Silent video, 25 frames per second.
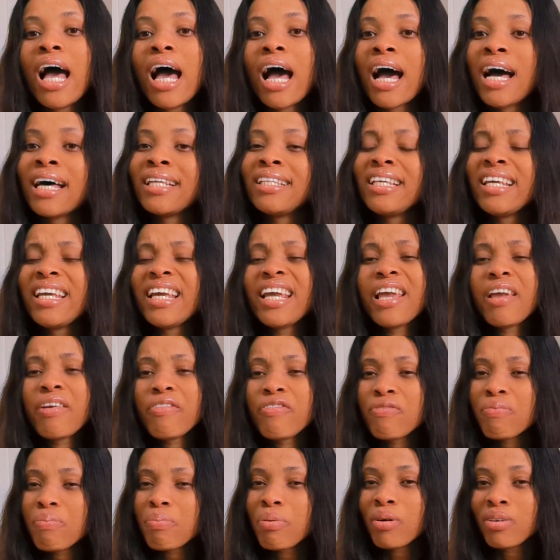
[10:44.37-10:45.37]
And
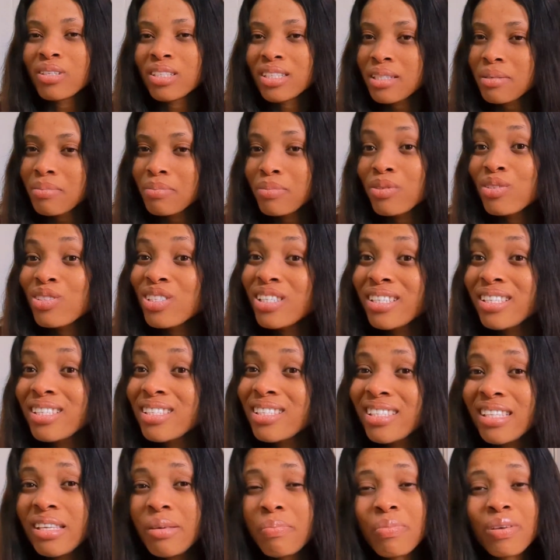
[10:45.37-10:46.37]
if possible, this
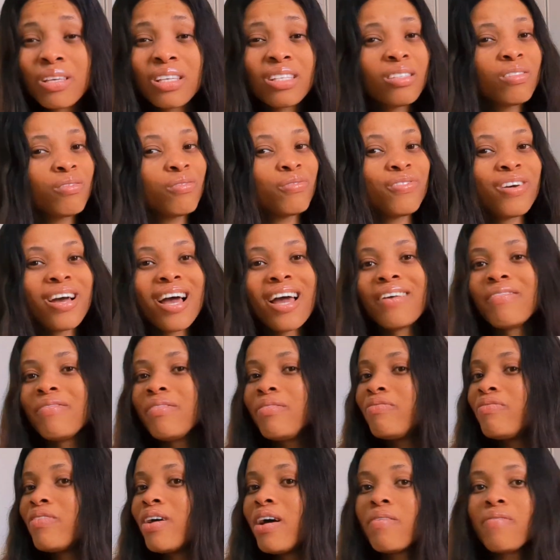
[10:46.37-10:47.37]
tip is very,
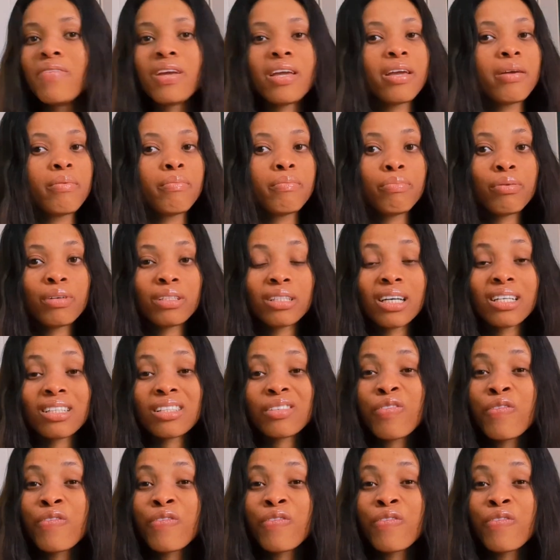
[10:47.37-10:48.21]
very important.